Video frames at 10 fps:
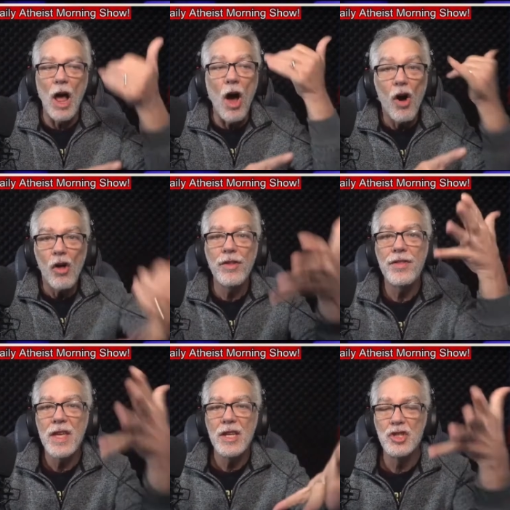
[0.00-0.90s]
all the
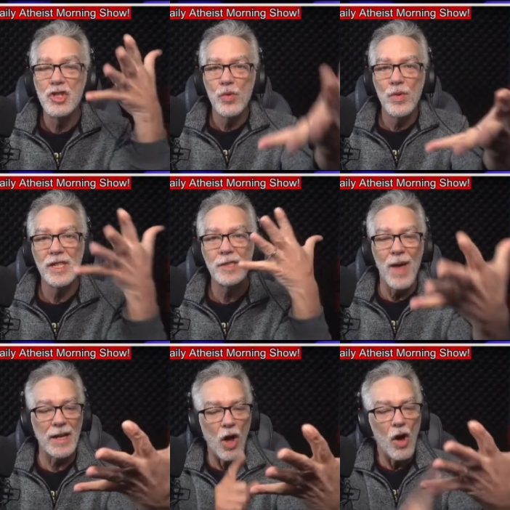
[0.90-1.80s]
things you would
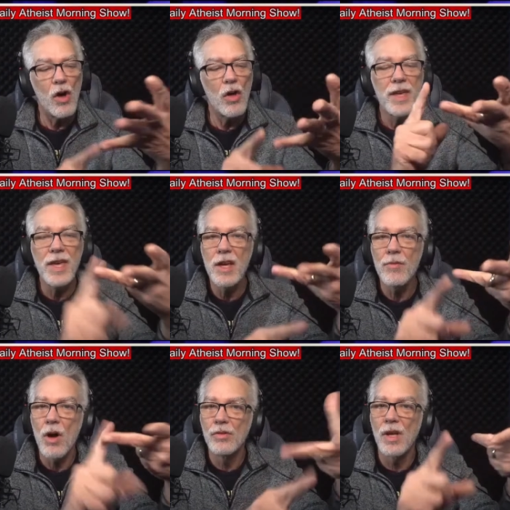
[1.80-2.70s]
expect. All the
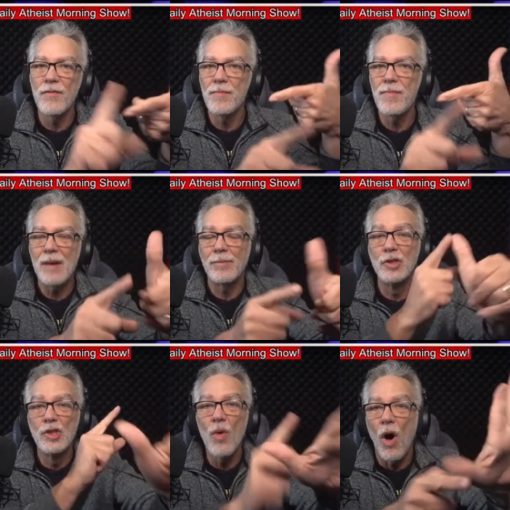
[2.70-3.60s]
heroes of the Bible
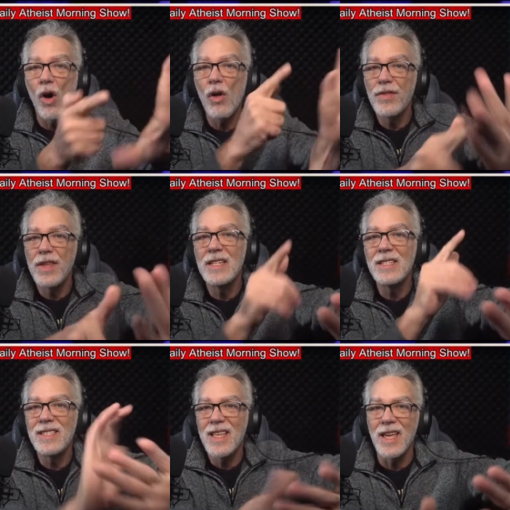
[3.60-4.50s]
do all
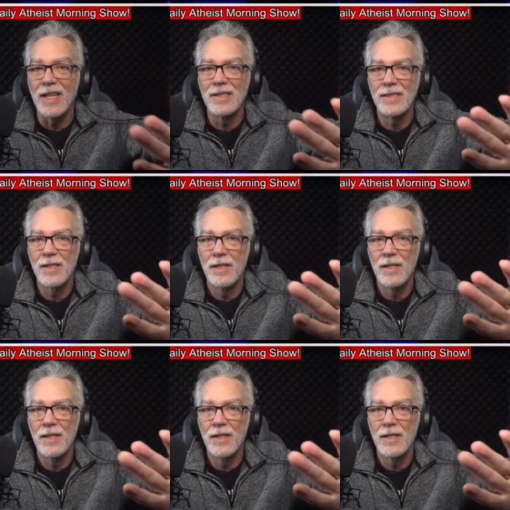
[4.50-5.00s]
these things.